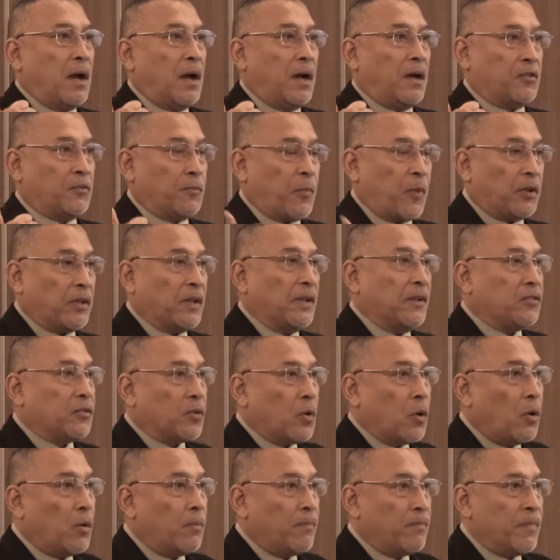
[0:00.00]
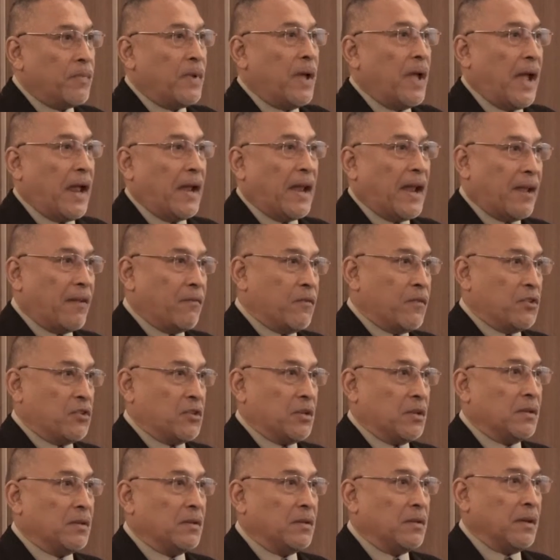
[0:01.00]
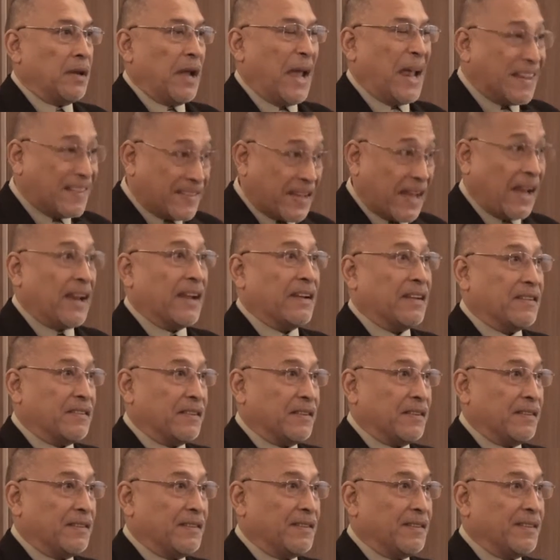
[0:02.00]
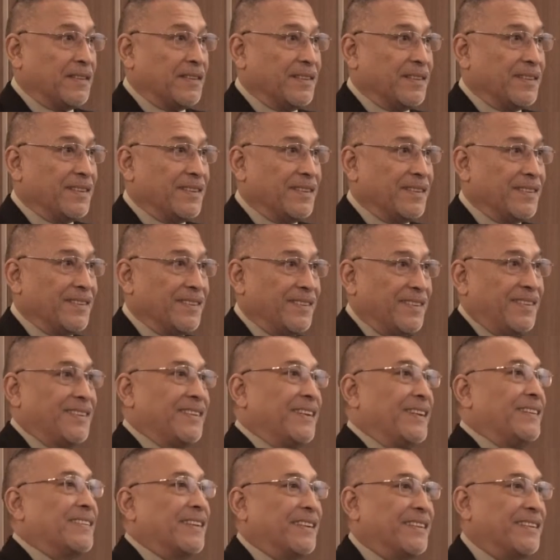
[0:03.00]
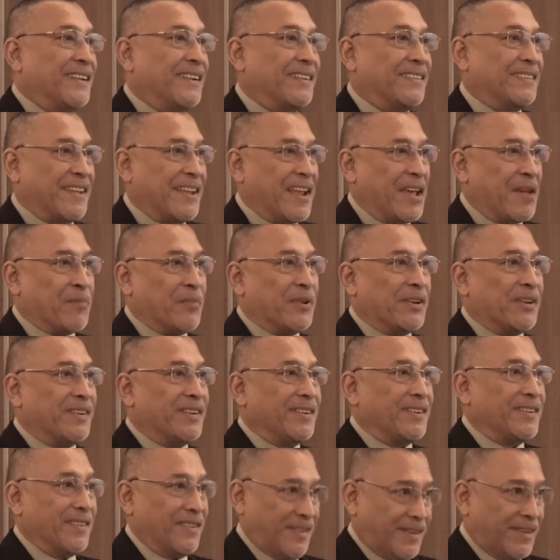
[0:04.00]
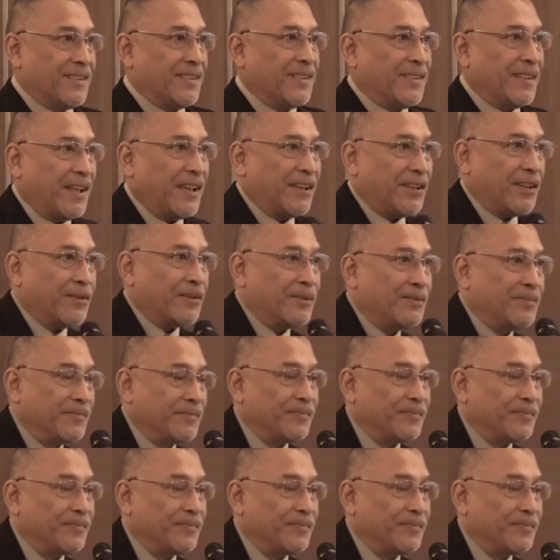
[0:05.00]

spotting scope, and night vision. And silences. These are the things that happen. Thank you.